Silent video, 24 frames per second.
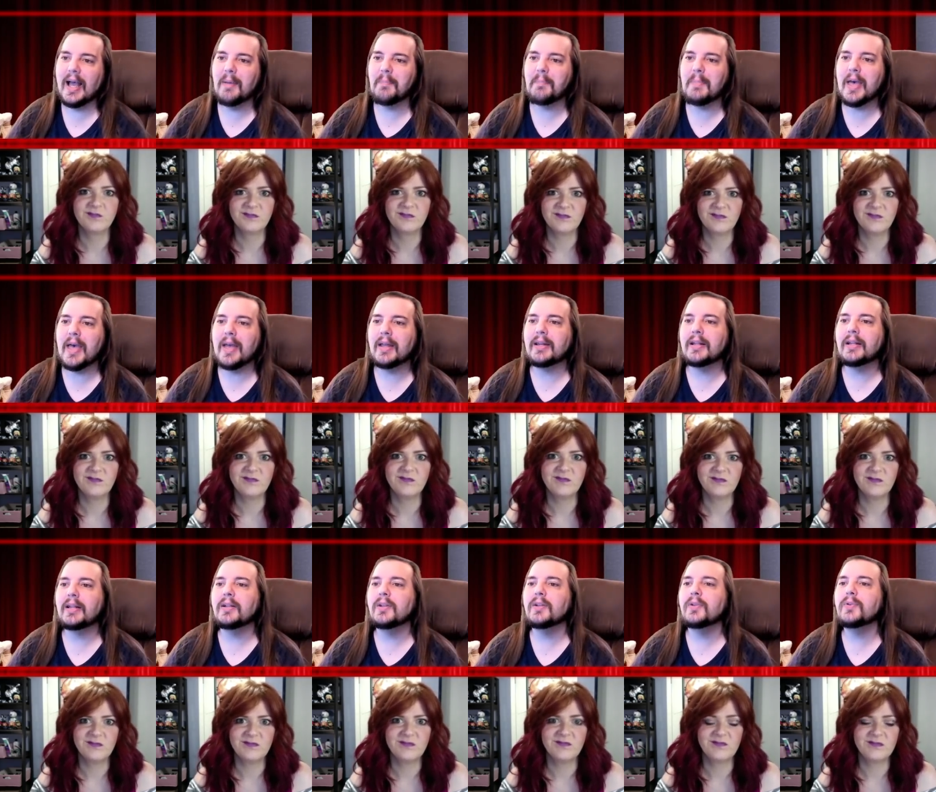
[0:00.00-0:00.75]
Speaker 1: Man
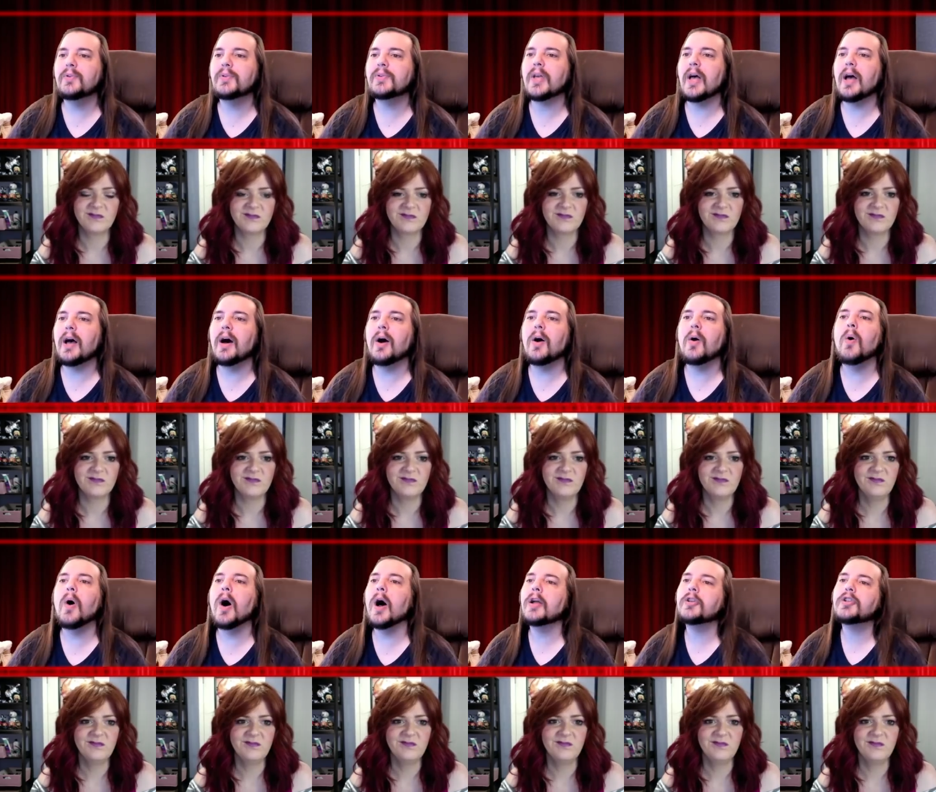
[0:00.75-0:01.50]
in
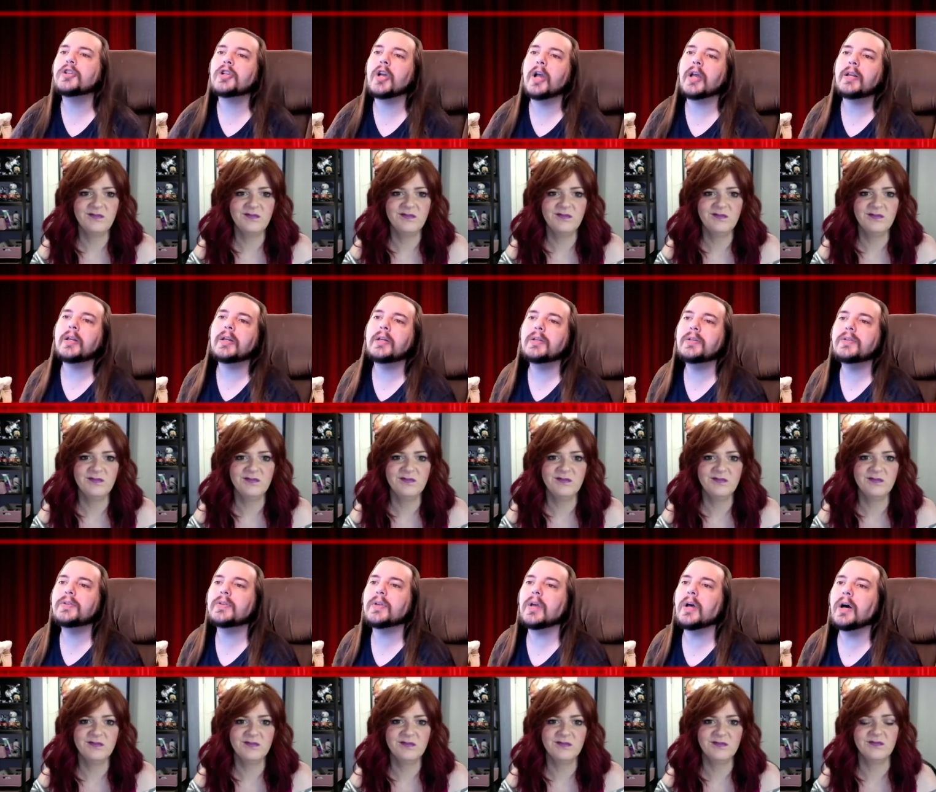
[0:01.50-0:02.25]
Luzhou,
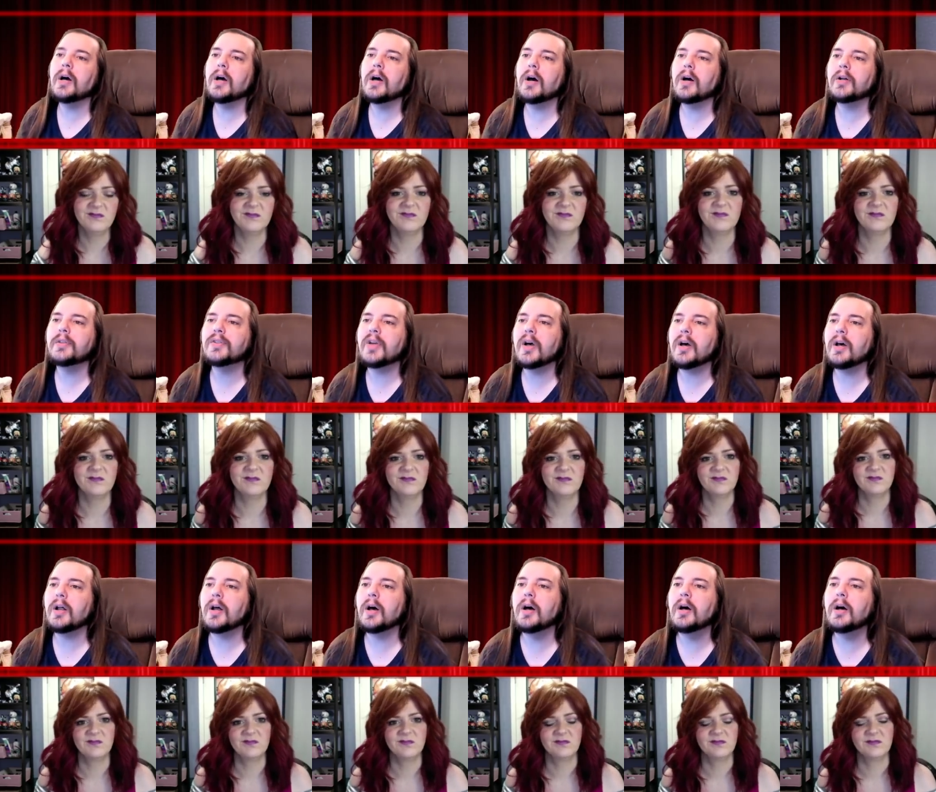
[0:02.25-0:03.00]
China's uh, auto
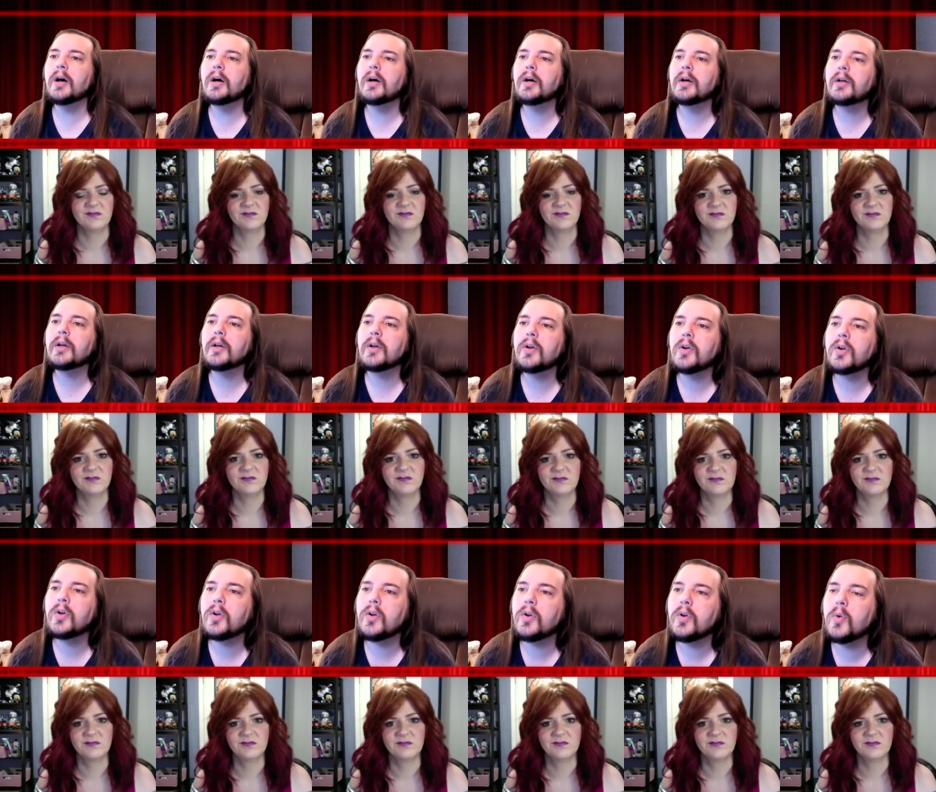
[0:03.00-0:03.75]
uh,
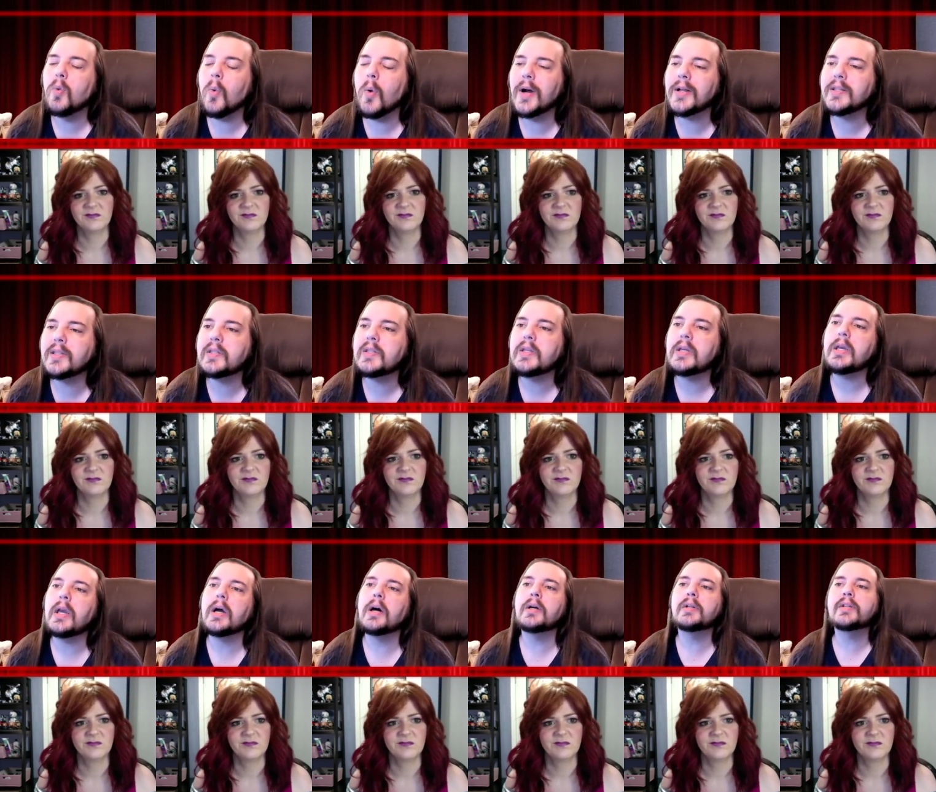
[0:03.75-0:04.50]

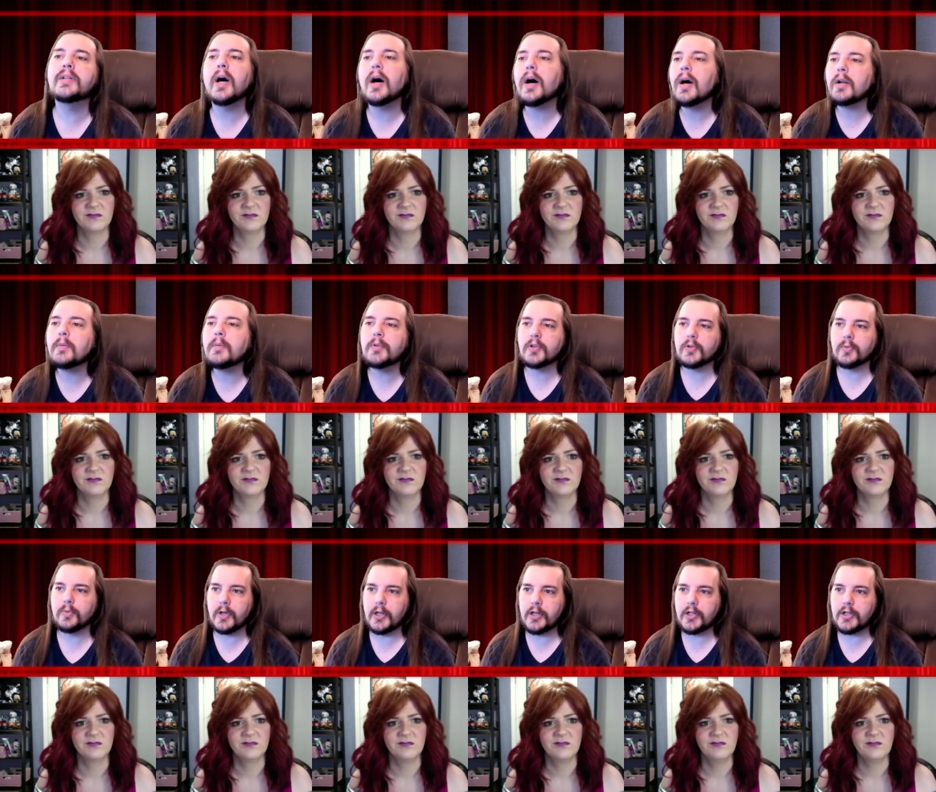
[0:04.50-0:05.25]
Guangxi
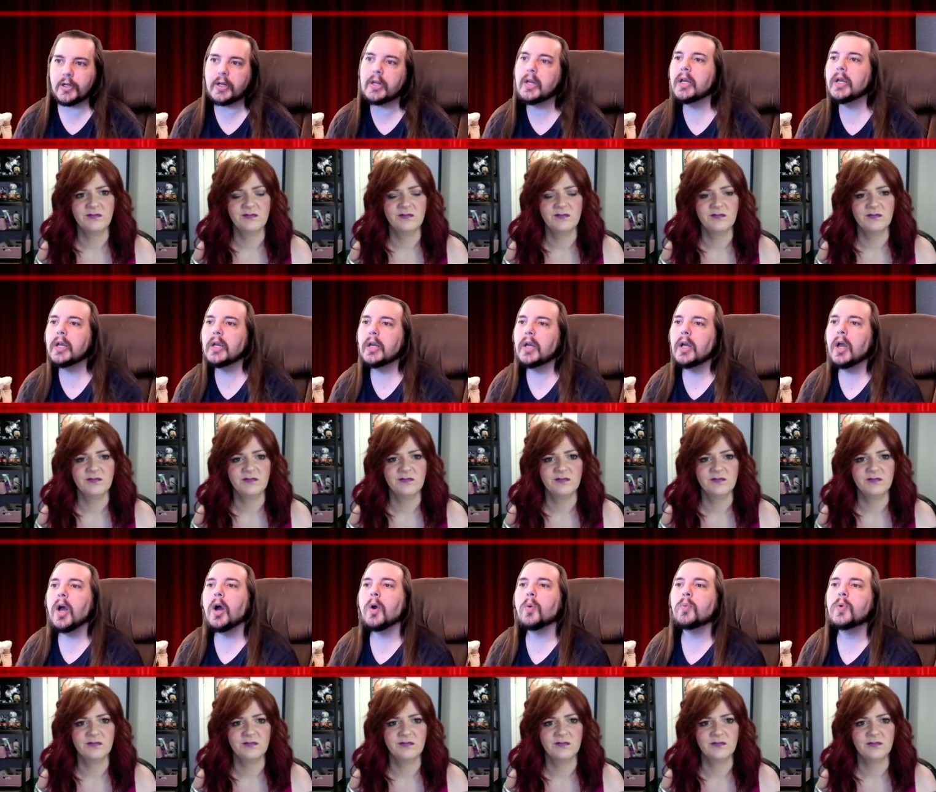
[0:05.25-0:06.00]
Autonomous Region,
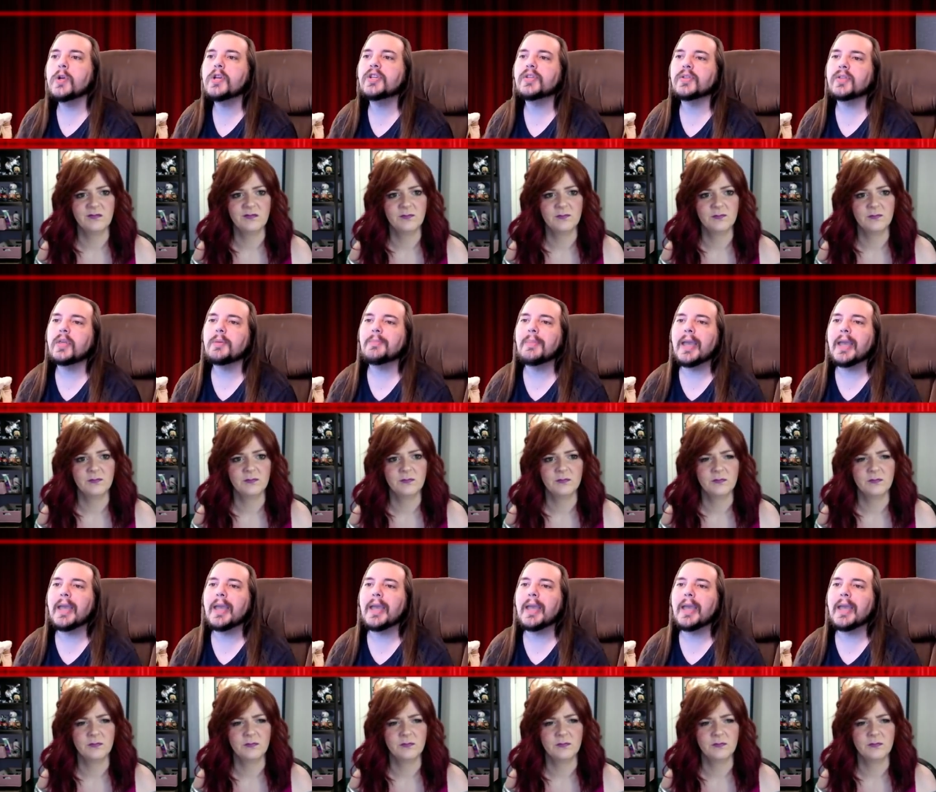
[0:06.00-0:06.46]
recently